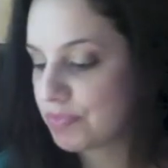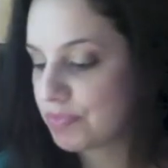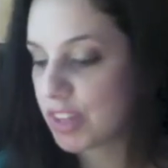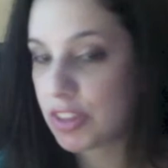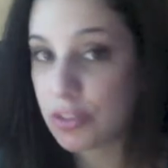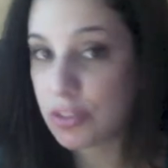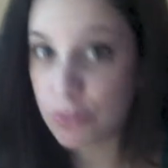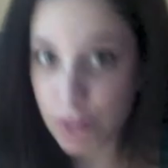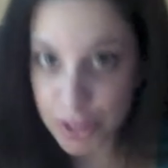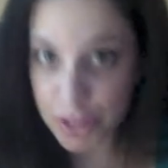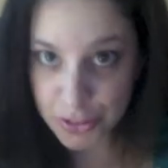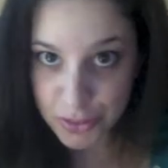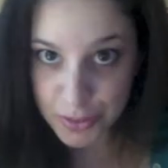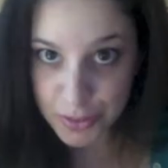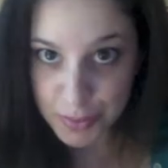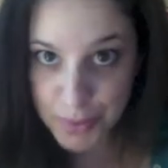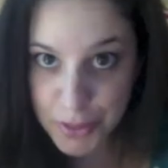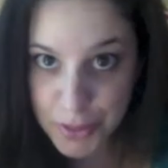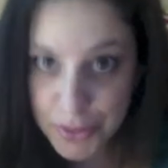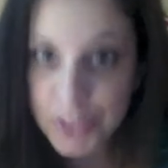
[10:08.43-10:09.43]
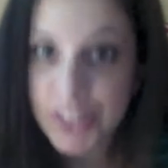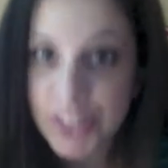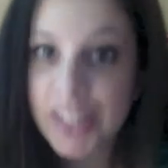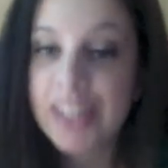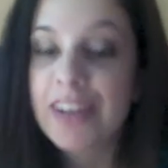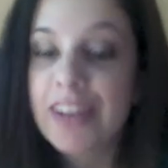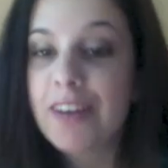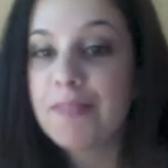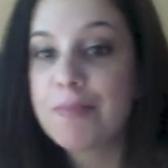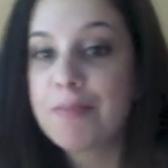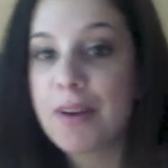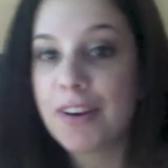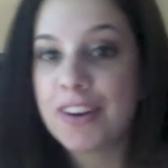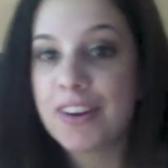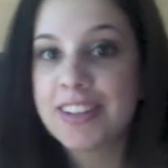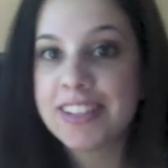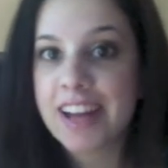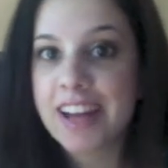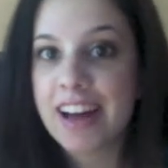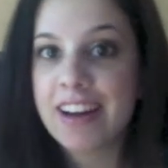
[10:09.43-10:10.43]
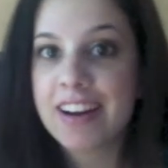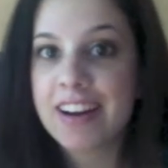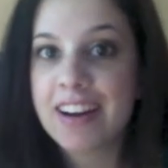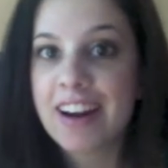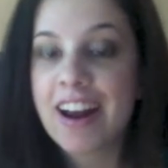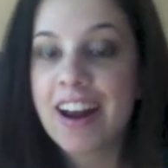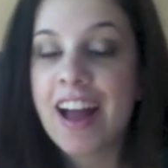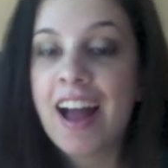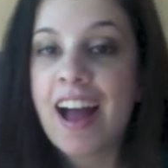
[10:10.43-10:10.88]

The Retribution of Mara Dyer.